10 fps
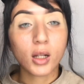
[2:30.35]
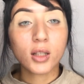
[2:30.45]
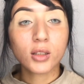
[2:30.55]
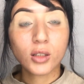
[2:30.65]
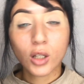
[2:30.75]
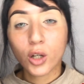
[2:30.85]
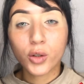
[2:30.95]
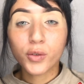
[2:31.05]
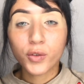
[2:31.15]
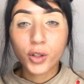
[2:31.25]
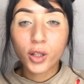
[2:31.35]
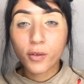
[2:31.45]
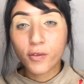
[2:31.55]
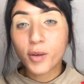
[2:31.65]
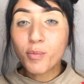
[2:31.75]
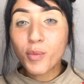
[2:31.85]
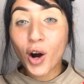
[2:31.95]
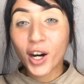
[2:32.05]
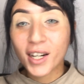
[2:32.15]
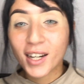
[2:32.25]
let's go for the fun
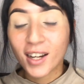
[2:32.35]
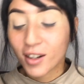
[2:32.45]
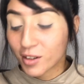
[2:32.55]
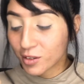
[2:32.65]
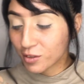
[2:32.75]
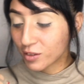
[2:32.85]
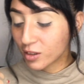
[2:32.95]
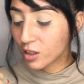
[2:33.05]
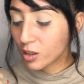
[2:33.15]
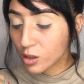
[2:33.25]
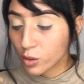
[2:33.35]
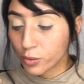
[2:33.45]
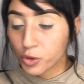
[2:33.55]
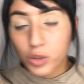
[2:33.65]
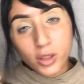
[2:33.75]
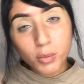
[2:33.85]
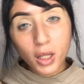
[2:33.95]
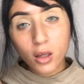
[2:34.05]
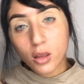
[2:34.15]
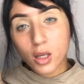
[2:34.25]
part now, which is
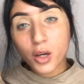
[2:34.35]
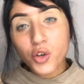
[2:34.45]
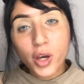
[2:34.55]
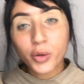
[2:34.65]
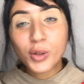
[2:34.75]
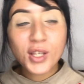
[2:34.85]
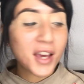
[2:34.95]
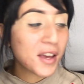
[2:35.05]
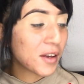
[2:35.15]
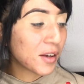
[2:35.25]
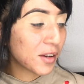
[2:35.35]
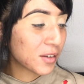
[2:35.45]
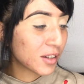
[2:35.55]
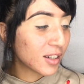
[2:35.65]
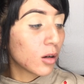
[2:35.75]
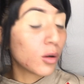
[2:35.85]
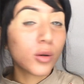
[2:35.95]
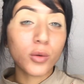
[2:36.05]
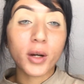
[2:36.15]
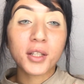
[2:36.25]
applying the eyeshadows.
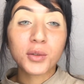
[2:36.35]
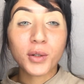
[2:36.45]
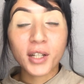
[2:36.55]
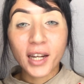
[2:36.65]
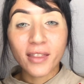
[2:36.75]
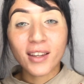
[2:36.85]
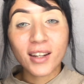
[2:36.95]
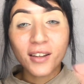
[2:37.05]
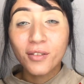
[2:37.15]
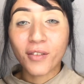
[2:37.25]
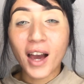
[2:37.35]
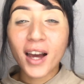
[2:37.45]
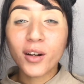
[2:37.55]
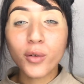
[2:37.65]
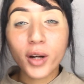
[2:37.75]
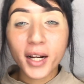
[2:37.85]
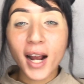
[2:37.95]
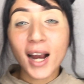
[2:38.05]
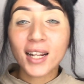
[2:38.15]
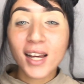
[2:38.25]
Oh, I swear, and then if that red
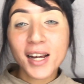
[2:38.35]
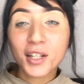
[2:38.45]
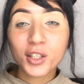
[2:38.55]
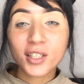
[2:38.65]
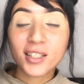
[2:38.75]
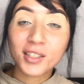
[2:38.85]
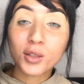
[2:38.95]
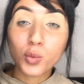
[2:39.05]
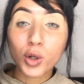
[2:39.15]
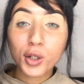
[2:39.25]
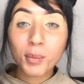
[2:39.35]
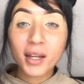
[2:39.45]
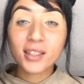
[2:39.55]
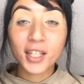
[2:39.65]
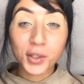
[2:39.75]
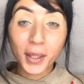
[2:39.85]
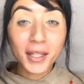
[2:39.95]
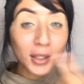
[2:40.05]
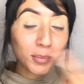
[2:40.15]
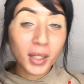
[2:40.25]
eyeliner doesn't work, because I
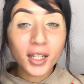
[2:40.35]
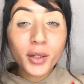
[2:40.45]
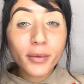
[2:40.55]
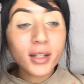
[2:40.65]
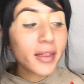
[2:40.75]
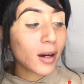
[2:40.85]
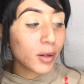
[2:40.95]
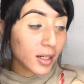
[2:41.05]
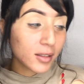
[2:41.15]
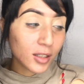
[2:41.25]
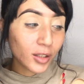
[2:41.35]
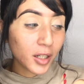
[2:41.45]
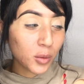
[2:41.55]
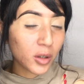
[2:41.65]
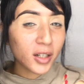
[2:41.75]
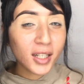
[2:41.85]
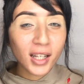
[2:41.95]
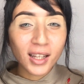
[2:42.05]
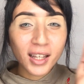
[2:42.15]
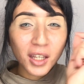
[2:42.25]
tried the pink one, that one I did try to wear it,
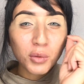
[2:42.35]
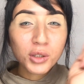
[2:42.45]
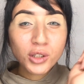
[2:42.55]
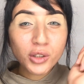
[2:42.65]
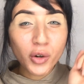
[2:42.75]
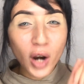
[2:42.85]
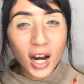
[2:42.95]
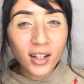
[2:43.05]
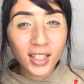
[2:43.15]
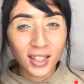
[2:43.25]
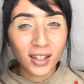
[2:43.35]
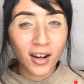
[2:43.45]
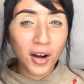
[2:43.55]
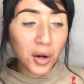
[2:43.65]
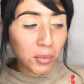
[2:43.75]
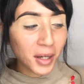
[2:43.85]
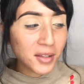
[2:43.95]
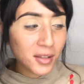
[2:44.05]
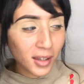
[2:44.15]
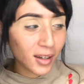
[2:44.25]
and like it was cracking on my
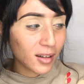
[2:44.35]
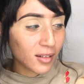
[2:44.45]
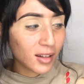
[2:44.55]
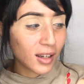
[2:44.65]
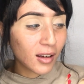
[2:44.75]
skin.